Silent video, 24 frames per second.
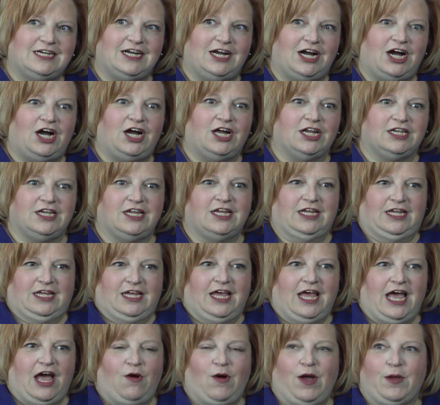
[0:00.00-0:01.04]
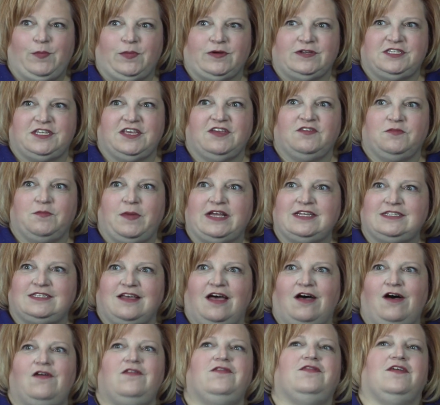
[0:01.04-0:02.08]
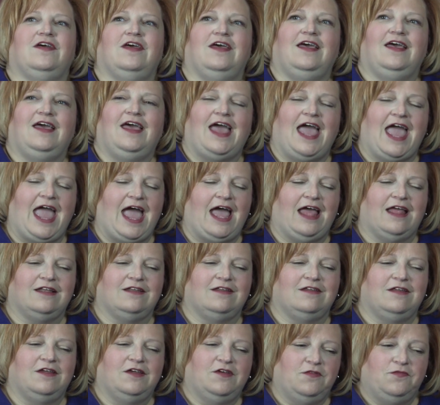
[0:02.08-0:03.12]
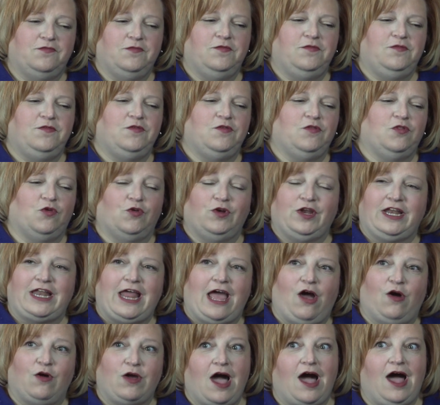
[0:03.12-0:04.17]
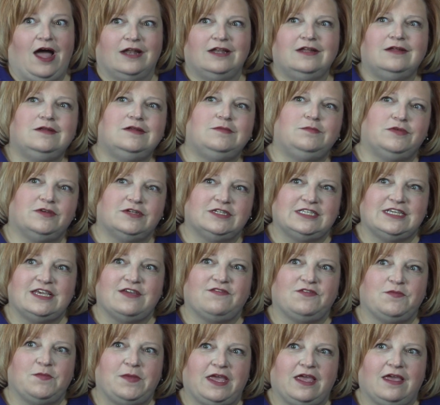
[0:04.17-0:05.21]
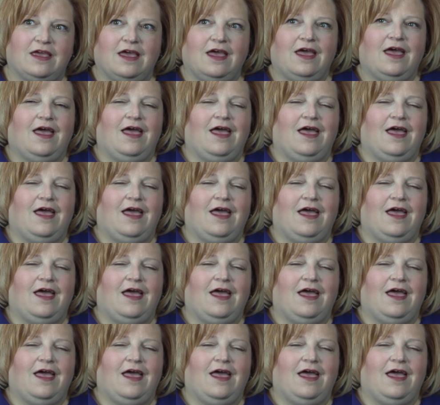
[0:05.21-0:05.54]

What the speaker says: on how I perceived myself, and learning how God perceived me.